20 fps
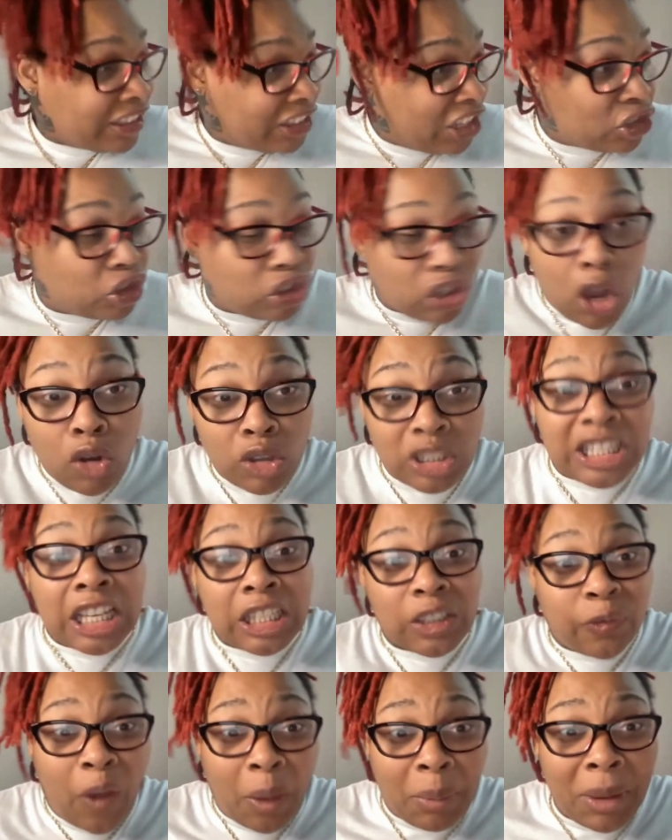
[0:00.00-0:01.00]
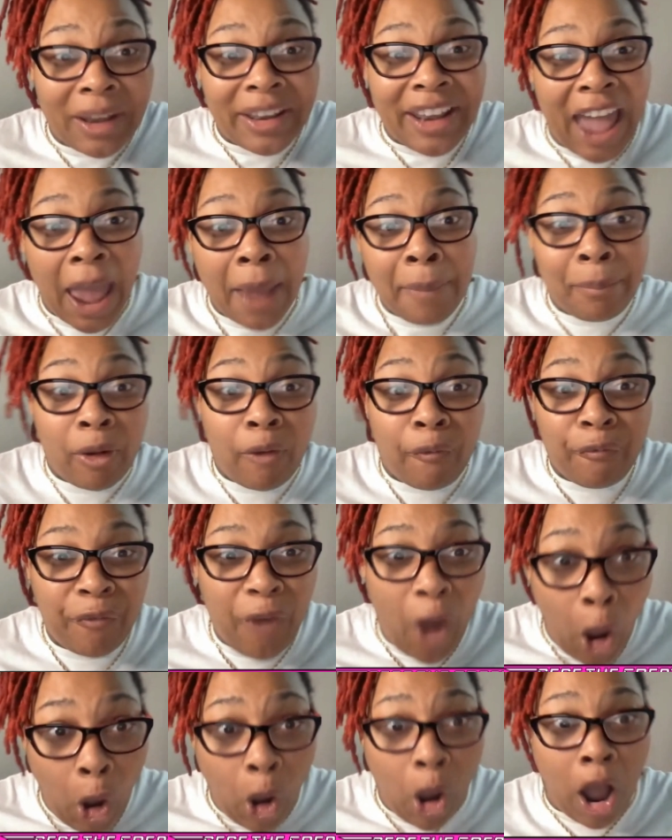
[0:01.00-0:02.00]
The juices from the night
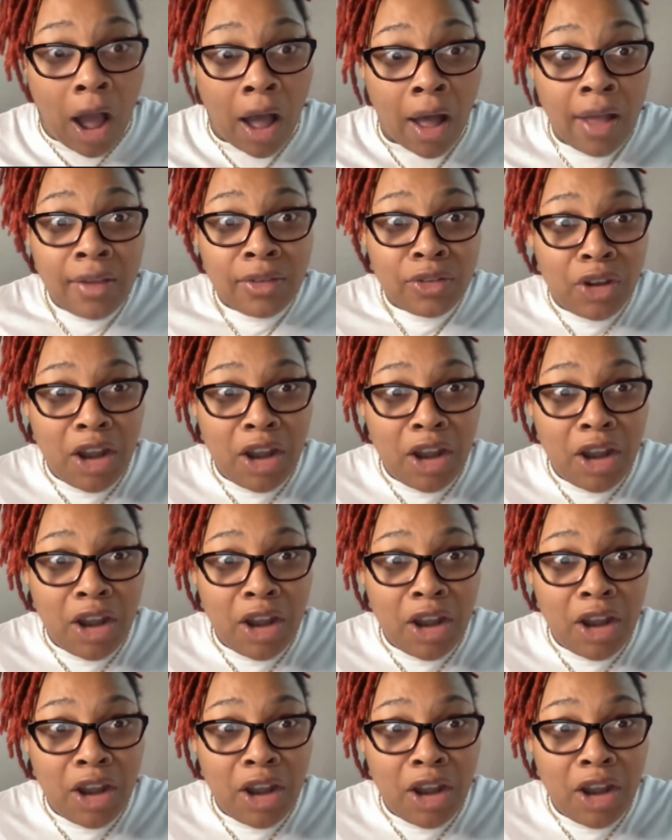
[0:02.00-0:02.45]
before,